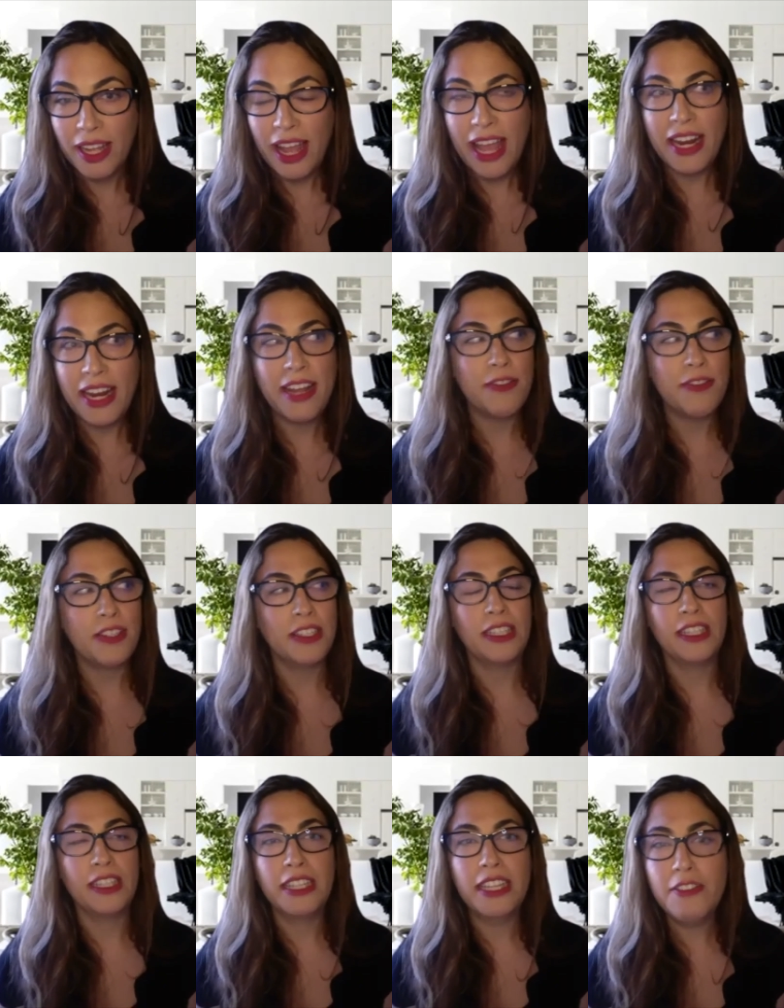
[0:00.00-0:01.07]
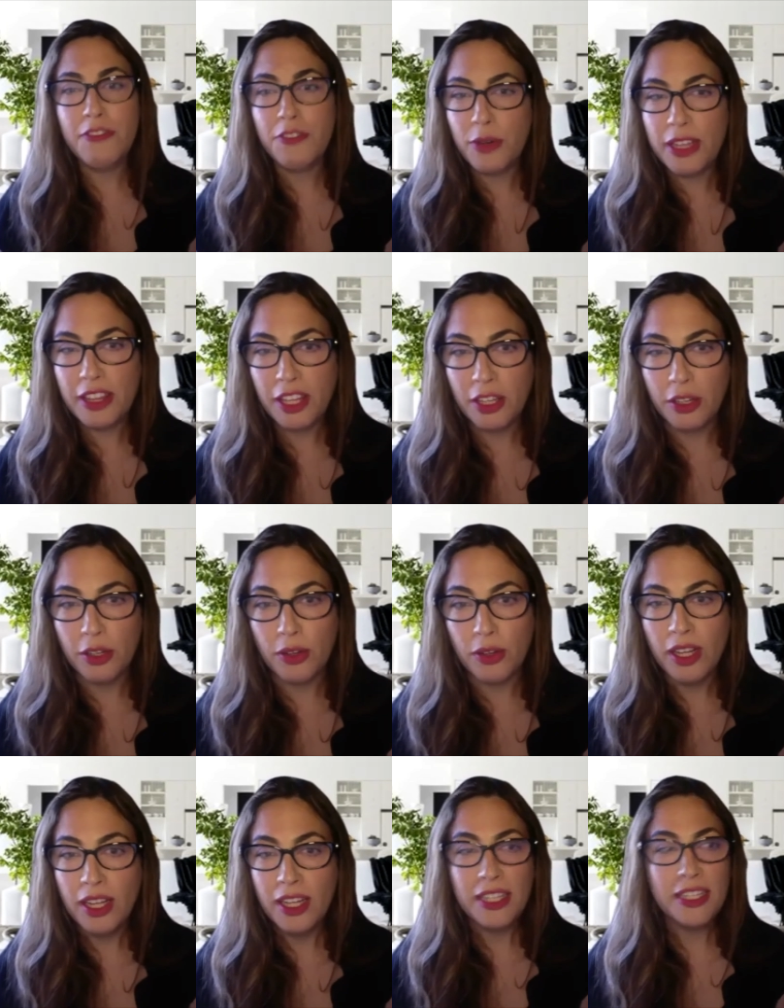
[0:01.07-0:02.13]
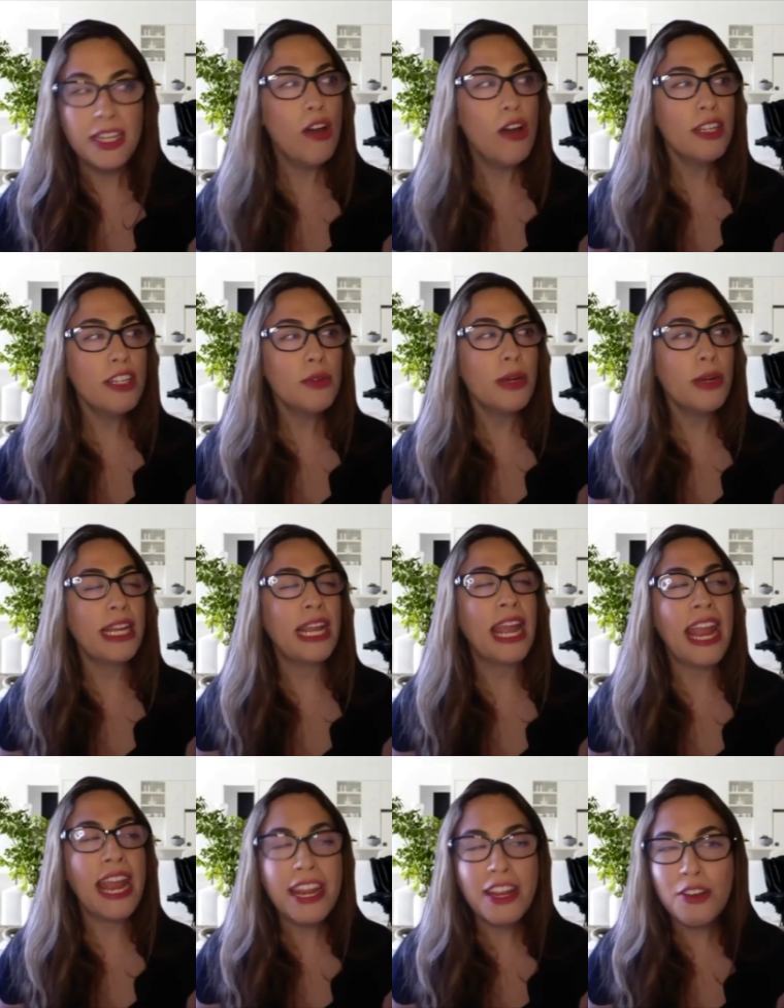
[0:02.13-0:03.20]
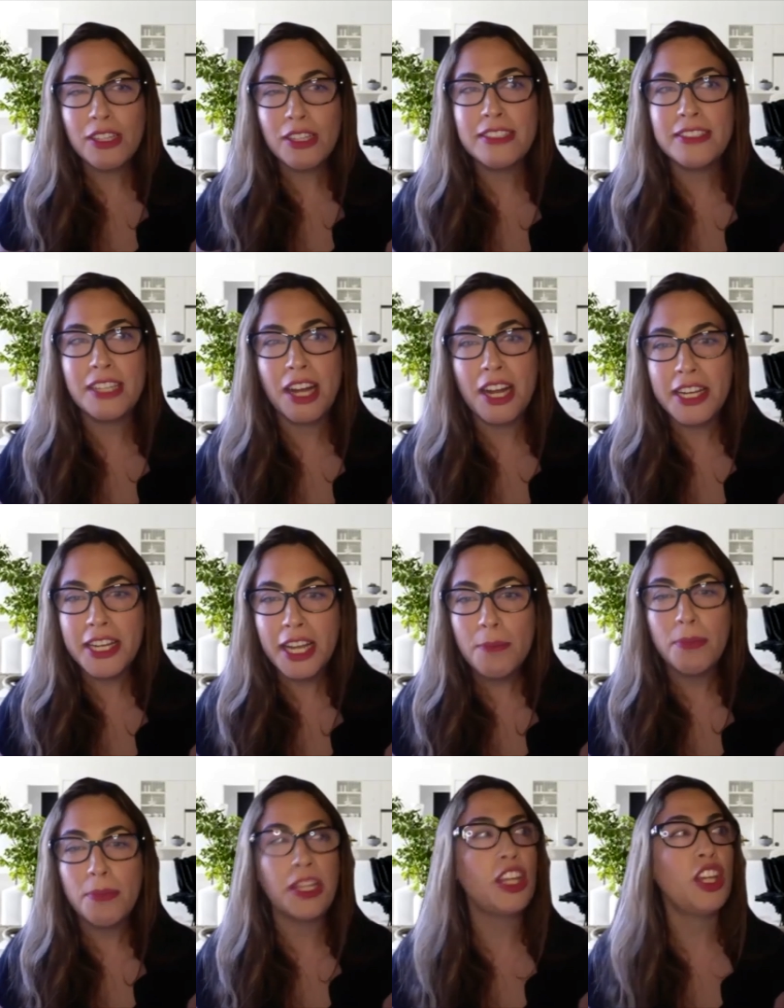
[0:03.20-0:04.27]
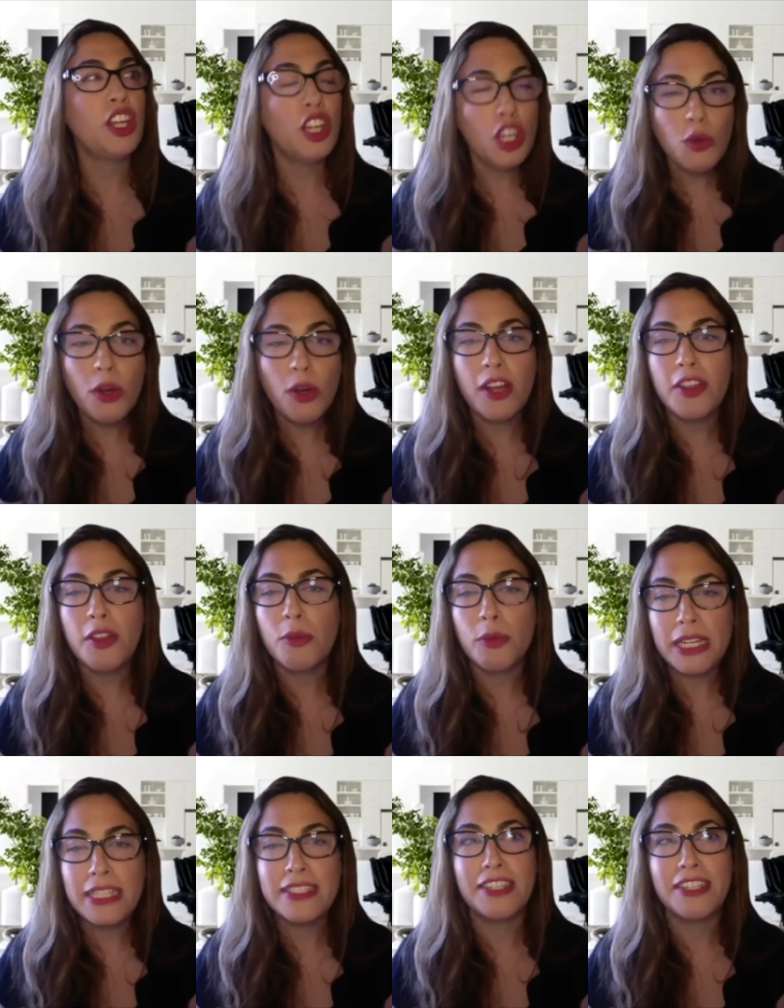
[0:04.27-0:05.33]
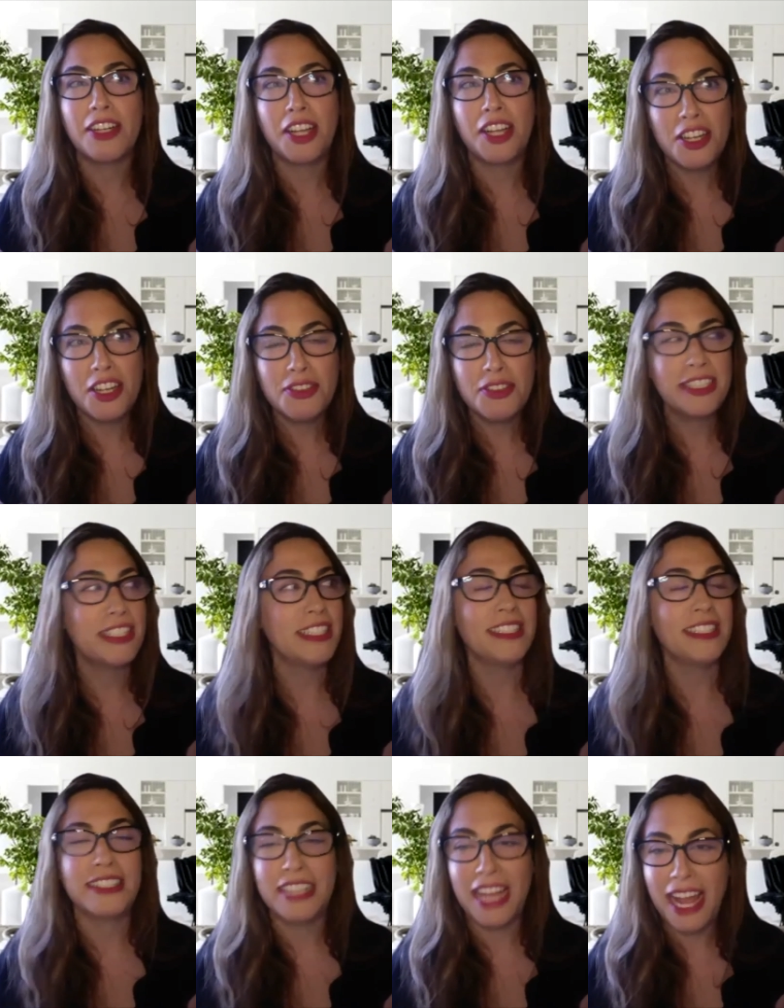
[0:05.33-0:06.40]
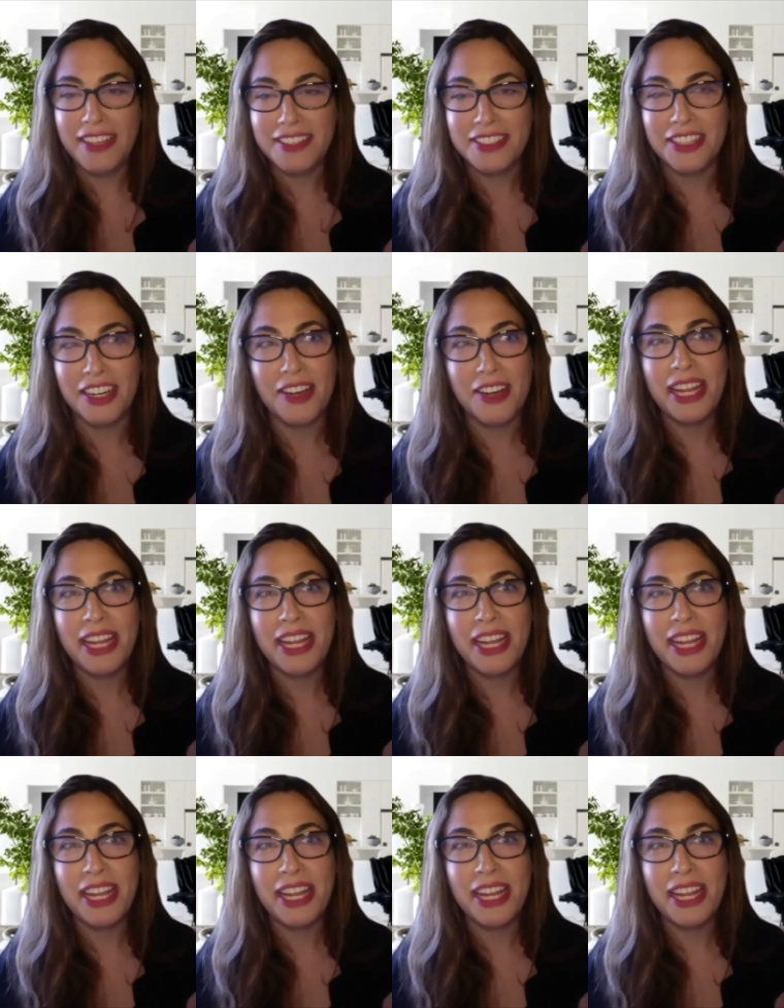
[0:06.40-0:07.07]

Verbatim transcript: and I have to live with you. Not only do I hate your lasagna, but you are the reason our country is a disaster. I mean,